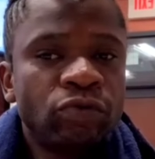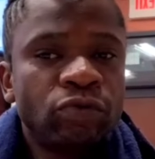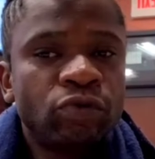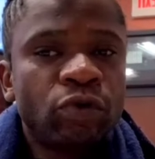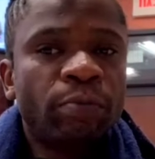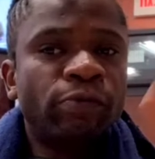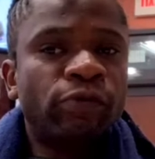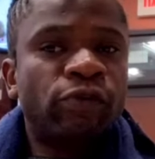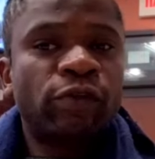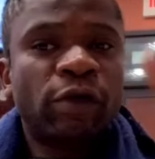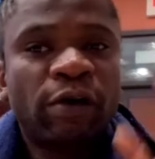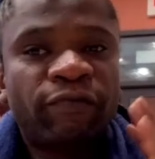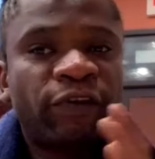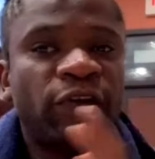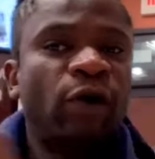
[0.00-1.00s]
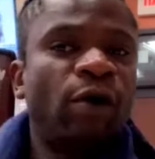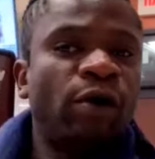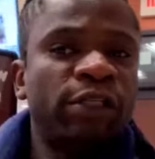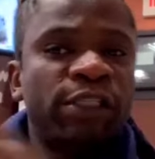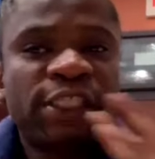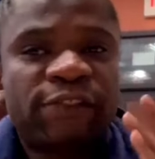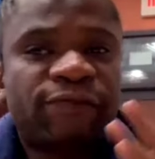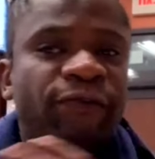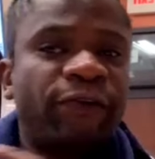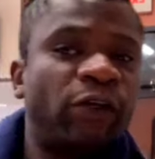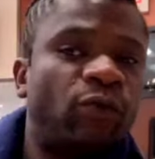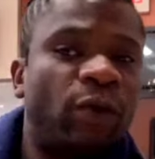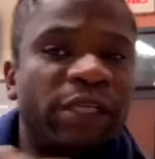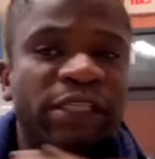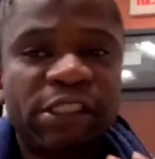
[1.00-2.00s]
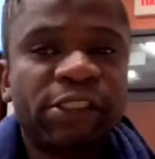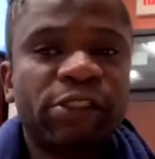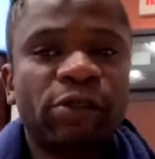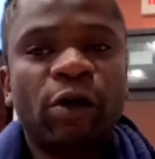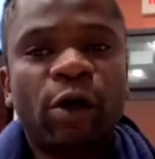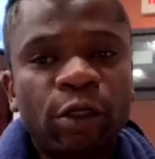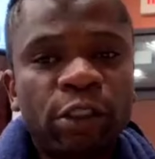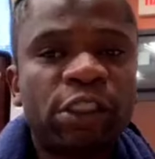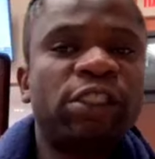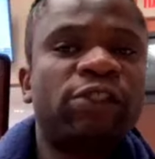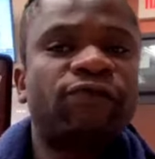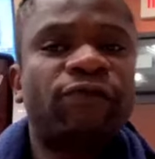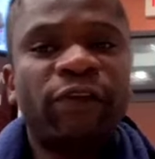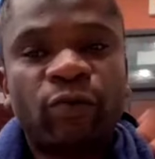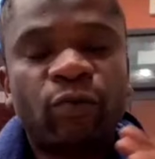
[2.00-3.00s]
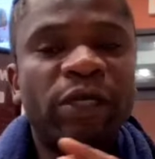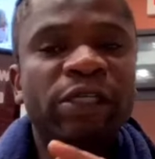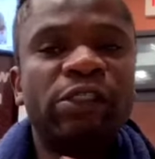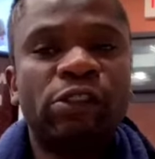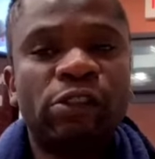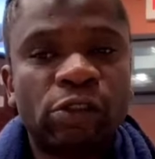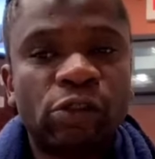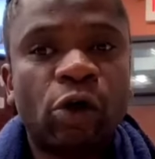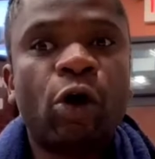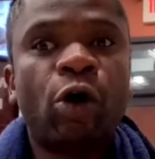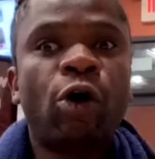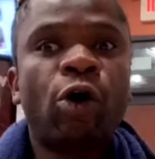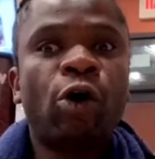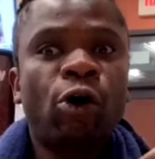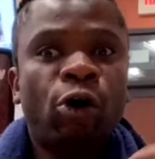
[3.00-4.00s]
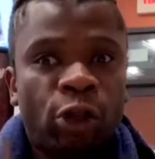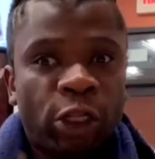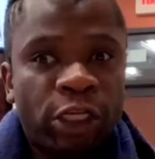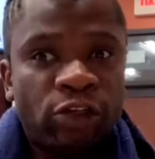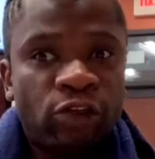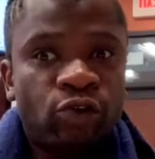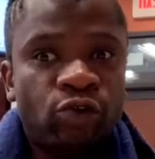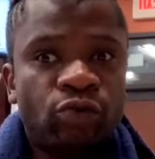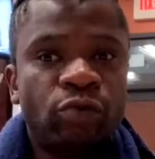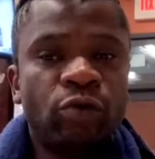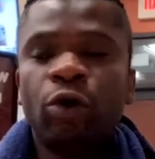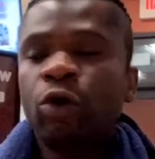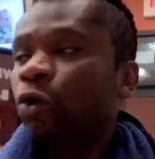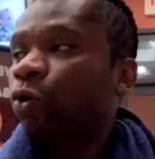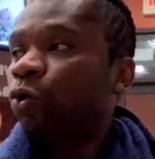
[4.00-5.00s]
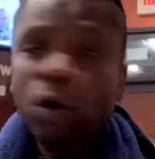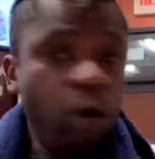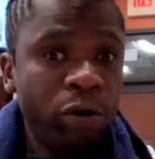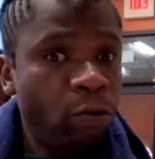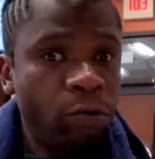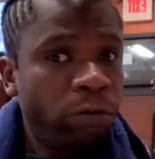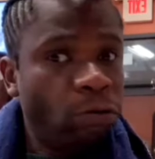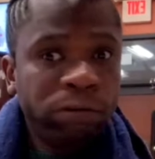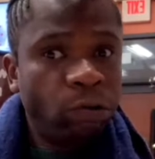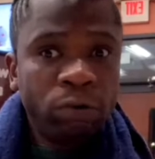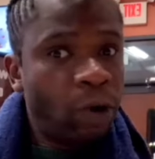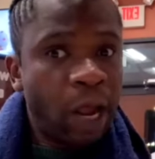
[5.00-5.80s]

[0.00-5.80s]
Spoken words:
You're observing all this frequency, all in you. Woo!